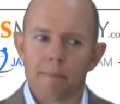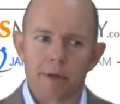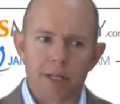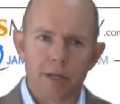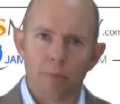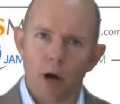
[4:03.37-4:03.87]

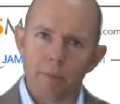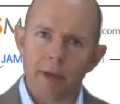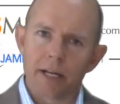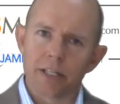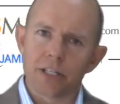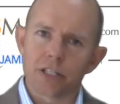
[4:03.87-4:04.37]
you might be
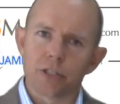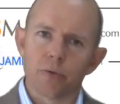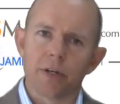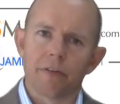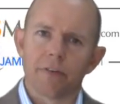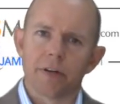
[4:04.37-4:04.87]
able to just do a
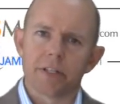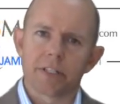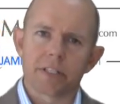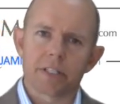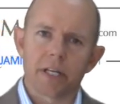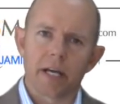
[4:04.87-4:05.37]

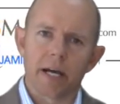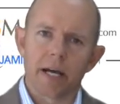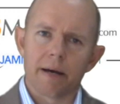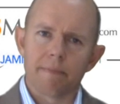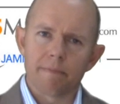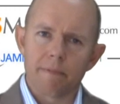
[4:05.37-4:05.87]
different
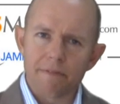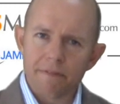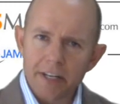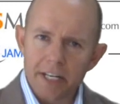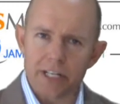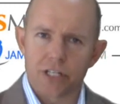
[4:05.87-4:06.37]

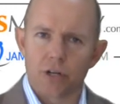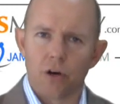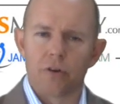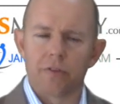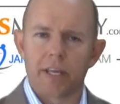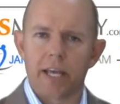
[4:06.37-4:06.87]
finish
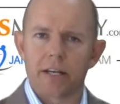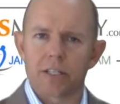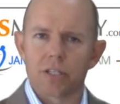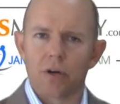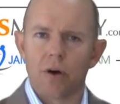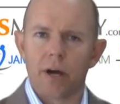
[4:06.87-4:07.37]
on the
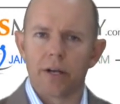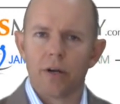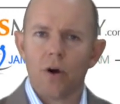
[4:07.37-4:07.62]
outside,